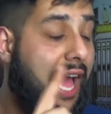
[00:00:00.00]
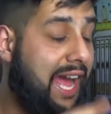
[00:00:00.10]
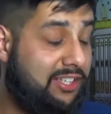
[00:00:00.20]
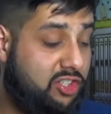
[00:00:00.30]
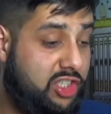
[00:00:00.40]

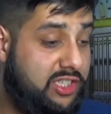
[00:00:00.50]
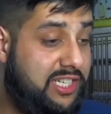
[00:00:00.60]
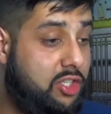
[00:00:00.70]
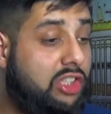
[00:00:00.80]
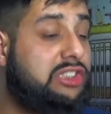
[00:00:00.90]
And she
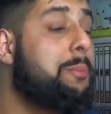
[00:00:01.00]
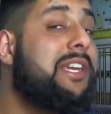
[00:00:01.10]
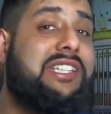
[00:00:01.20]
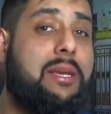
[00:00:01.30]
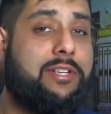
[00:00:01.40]
did not
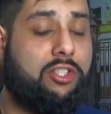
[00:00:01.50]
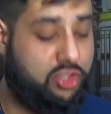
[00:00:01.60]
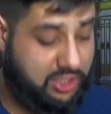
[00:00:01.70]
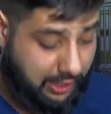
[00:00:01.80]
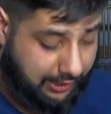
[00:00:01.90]
speak to him until
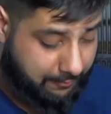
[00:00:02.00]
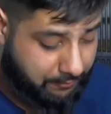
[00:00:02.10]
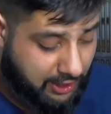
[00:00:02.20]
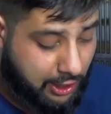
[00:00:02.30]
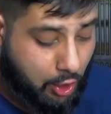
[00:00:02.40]
she died.
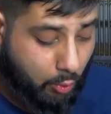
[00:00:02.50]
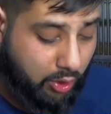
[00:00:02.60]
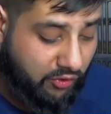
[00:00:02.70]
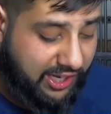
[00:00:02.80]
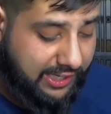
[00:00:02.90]

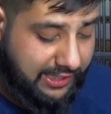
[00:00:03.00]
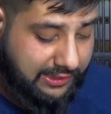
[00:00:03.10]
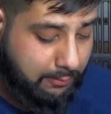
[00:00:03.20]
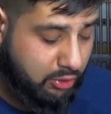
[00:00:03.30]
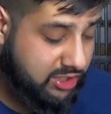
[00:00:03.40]
We read
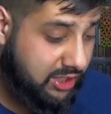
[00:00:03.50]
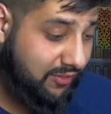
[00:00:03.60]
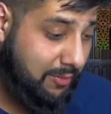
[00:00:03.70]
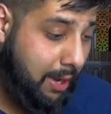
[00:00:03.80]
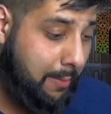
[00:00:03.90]
in the Musnad
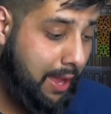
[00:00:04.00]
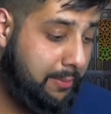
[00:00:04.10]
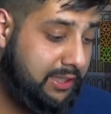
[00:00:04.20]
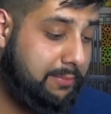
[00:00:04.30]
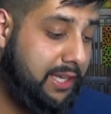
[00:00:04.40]
of Imam
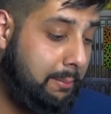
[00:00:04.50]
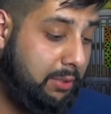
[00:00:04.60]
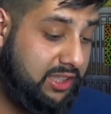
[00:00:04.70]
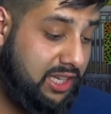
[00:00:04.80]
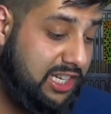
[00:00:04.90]
Ahmad ibn
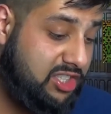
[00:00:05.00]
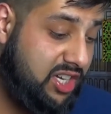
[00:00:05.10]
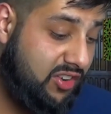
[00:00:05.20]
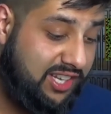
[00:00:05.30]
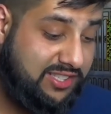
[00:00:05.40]
Hanbal that Aisha
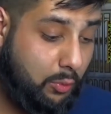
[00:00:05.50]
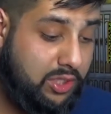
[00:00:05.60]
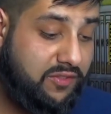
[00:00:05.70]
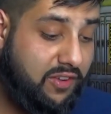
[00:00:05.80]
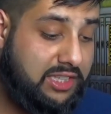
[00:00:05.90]
narrates that
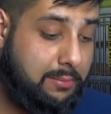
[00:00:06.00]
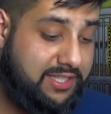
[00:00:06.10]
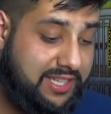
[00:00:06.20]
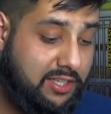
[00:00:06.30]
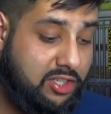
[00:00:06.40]
once Fatima
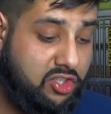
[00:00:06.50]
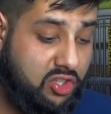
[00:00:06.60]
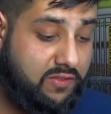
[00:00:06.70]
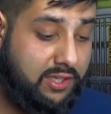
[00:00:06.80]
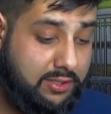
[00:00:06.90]
sent her
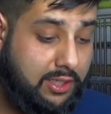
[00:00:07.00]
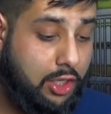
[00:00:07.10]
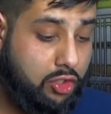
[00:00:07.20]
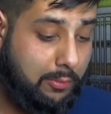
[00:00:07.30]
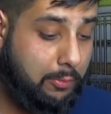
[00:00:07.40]
servant
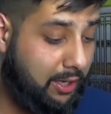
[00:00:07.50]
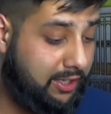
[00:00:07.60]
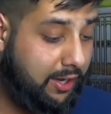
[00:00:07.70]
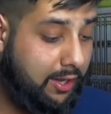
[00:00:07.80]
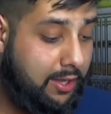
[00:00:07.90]
to Abu
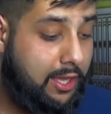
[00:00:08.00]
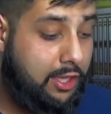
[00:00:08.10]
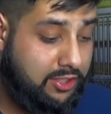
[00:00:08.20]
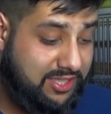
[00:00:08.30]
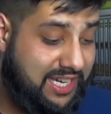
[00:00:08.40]
Bakr
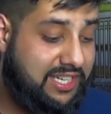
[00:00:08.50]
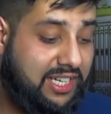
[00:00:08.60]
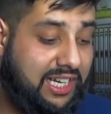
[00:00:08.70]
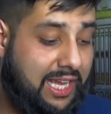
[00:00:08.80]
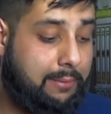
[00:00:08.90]
to state her
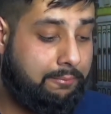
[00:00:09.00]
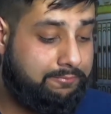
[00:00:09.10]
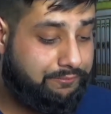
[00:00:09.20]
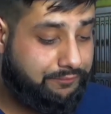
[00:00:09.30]
claim